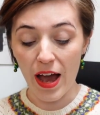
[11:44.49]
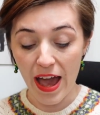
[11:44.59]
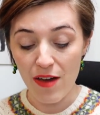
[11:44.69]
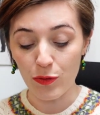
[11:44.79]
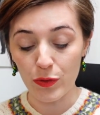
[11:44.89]
I
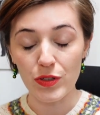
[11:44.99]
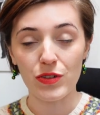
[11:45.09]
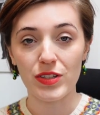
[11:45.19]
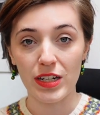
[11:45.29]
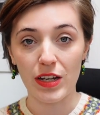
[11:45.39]
have also
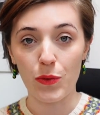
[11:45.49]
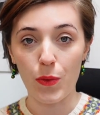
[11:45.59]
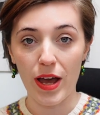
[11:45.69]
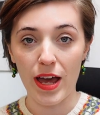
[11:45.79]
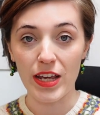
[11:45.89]
seen it
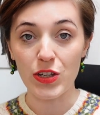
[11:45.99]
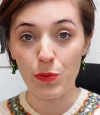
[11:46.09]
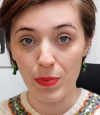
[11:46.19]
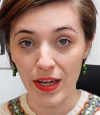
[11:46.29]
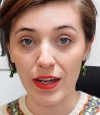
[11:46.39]
where you
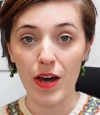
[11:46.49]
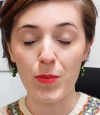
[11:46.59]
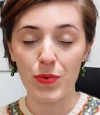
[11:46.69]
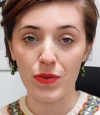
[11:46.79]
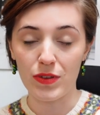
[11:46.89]
pick up
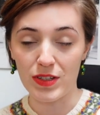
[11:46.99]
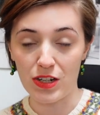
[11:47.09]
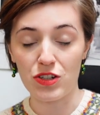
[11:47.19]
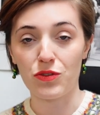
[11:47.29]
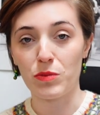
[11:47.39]
the
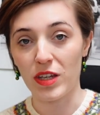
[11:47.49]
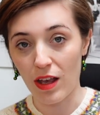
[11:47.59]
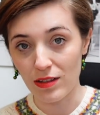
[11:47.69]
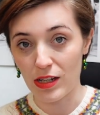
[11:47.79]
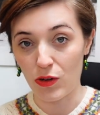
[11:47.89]
stitches from the
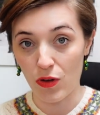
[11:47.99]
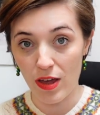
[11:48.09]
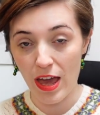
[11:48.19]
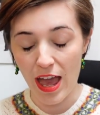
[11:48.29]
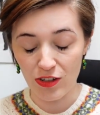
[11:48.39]
cast iron or
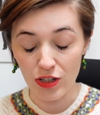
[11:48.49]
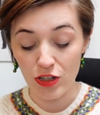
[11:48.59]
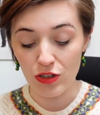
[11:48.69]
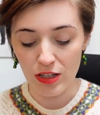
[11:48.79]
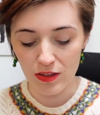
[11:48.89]
edge and
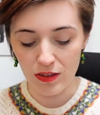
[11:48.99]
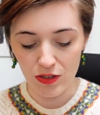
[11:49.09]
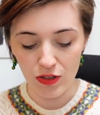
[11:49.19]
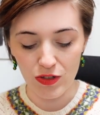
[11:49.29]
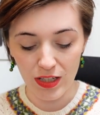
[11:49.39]
you knit the
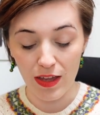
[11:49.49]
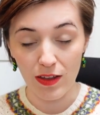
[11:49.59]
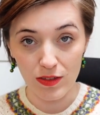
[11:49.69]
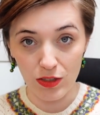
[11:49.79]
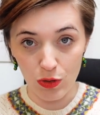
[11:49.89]
two
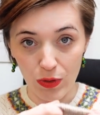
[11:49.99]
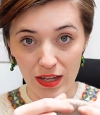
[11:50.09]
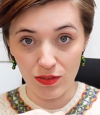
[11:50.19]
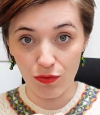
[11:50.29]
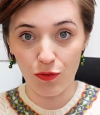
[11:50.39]
together. So you
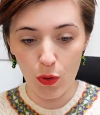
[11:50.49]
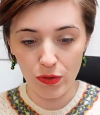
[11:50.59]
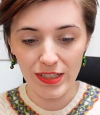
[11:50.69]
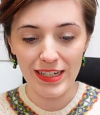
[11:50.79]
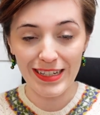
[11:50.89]
get a
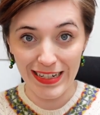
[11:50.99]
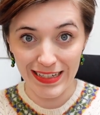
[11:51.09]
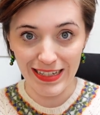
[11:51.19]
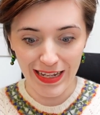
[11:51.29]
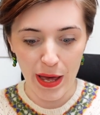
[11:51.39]
folded
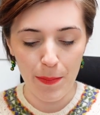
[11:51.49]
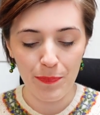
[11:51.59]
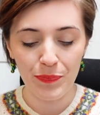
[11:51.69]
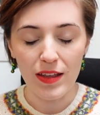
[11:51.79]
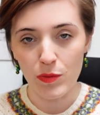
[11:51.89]
knitted
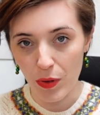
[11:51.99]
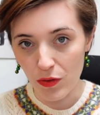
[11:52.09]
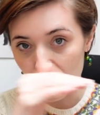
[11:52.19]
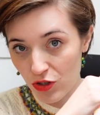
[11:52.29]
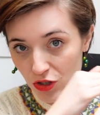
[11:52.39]
hem as
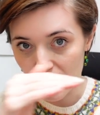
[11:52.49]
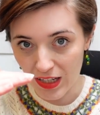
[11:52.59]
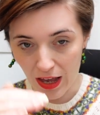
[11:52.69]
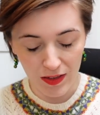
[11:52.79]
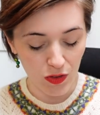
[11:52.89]
opposed to just a
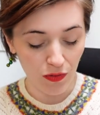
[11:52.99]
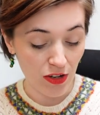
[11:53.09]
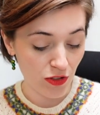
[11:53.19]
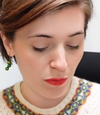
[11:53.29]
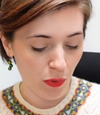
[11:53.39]
cast off
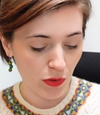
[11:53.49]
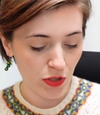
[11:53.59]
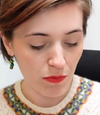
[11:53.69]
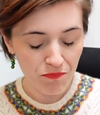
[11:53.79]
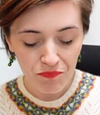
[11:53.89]
edge at the
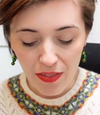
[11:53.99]
bottom.